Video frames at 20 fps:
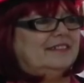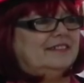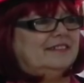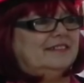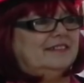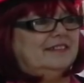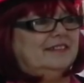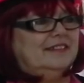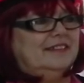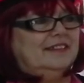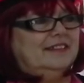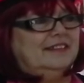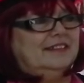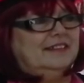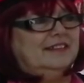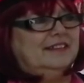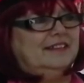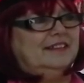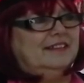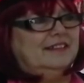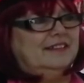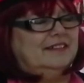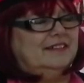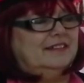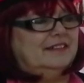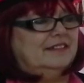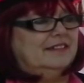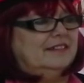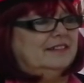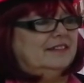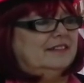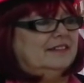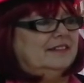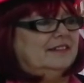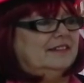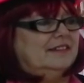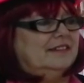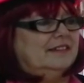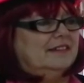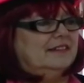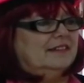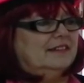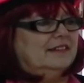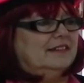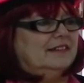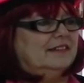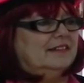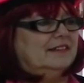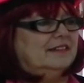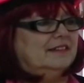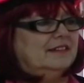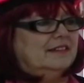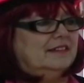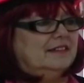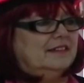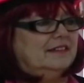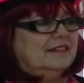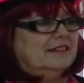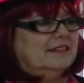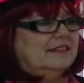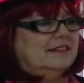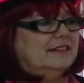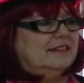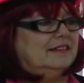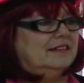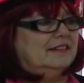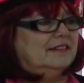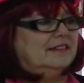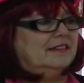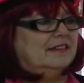This person isn't speaking.